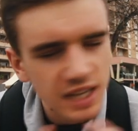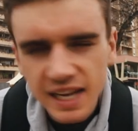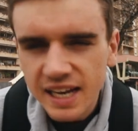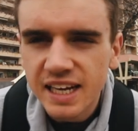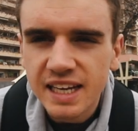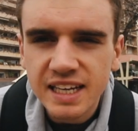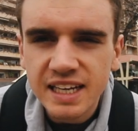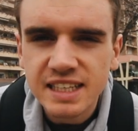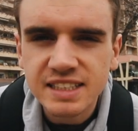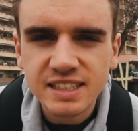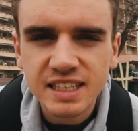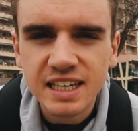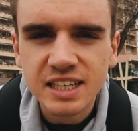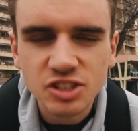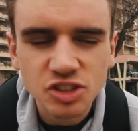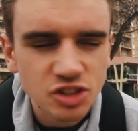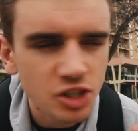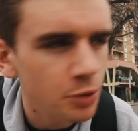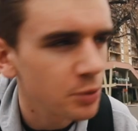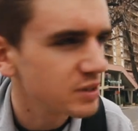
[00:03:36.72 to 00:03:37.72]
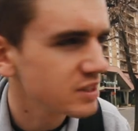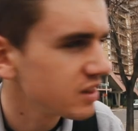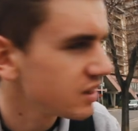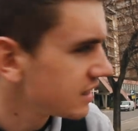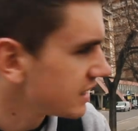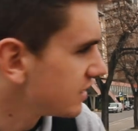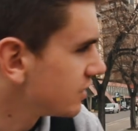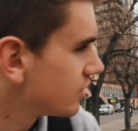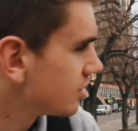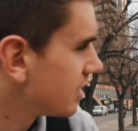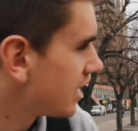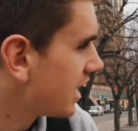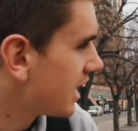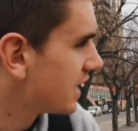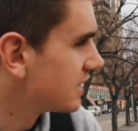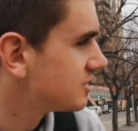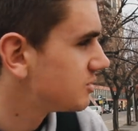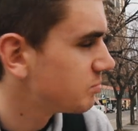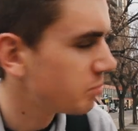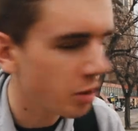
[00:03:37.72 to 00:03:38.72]
take it easy, just do as little
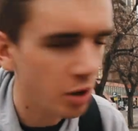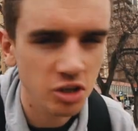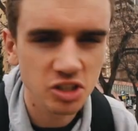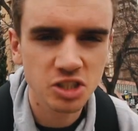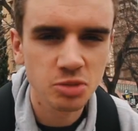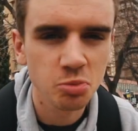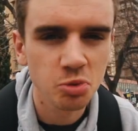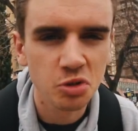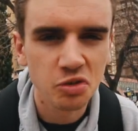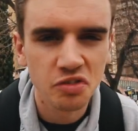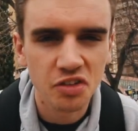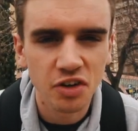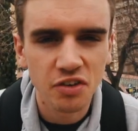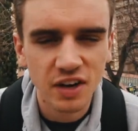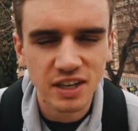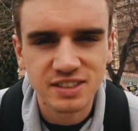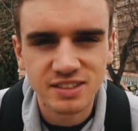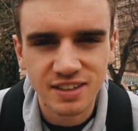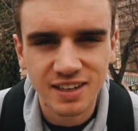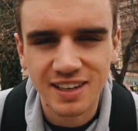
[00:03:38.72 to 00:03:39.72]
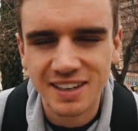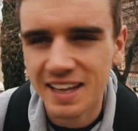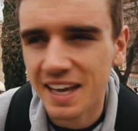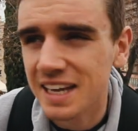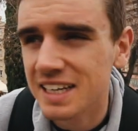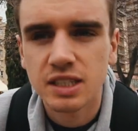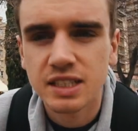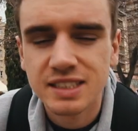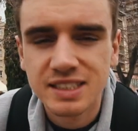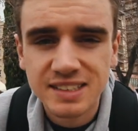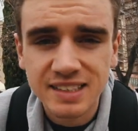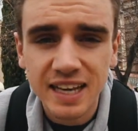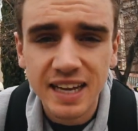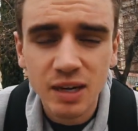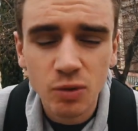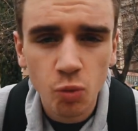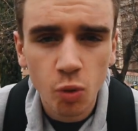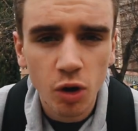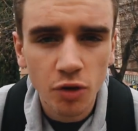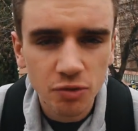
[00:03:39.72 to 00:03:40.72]
as possible for the rest of the day, stay
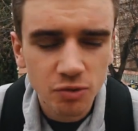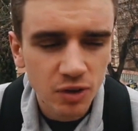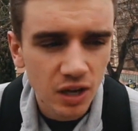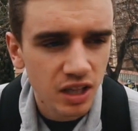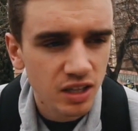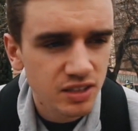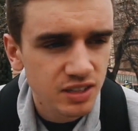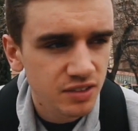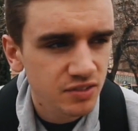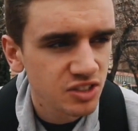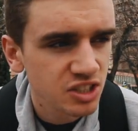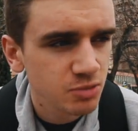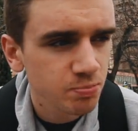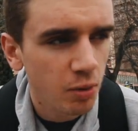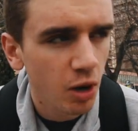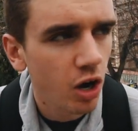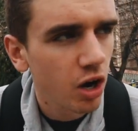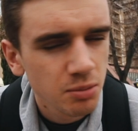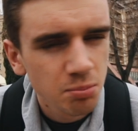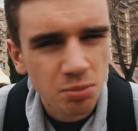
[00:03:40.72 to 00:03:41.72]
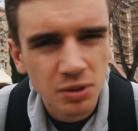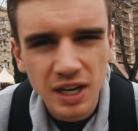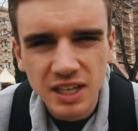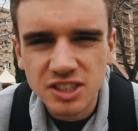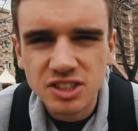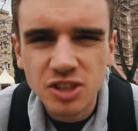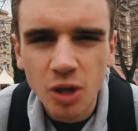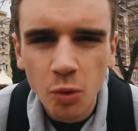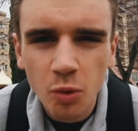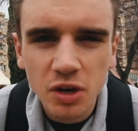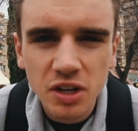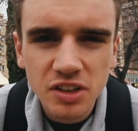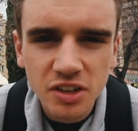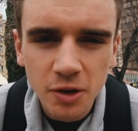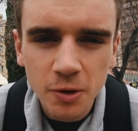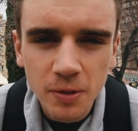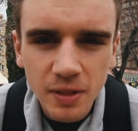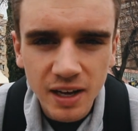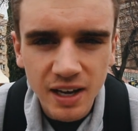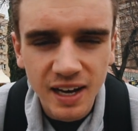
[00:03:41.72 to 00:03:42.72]
in one relative spot. But I just don't want to
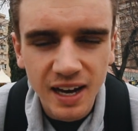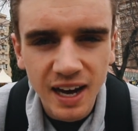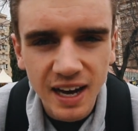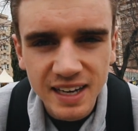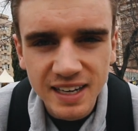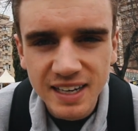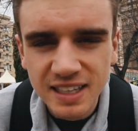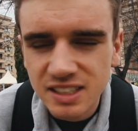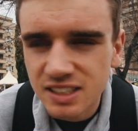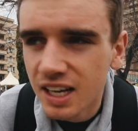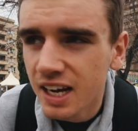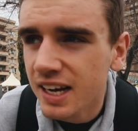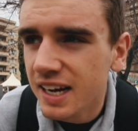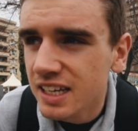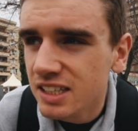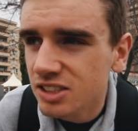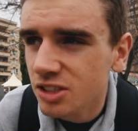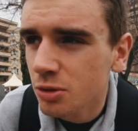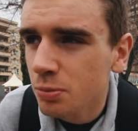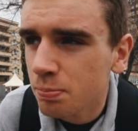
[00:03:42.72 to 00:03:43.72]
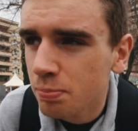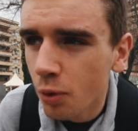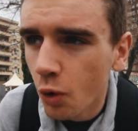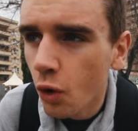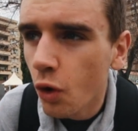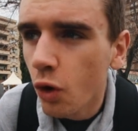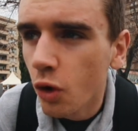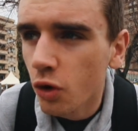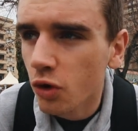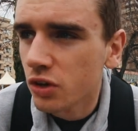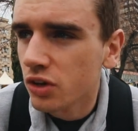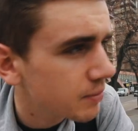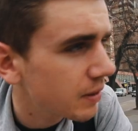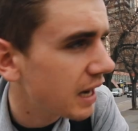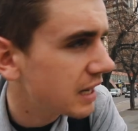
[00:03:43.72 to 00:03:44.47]
do that. I get, I get so bored.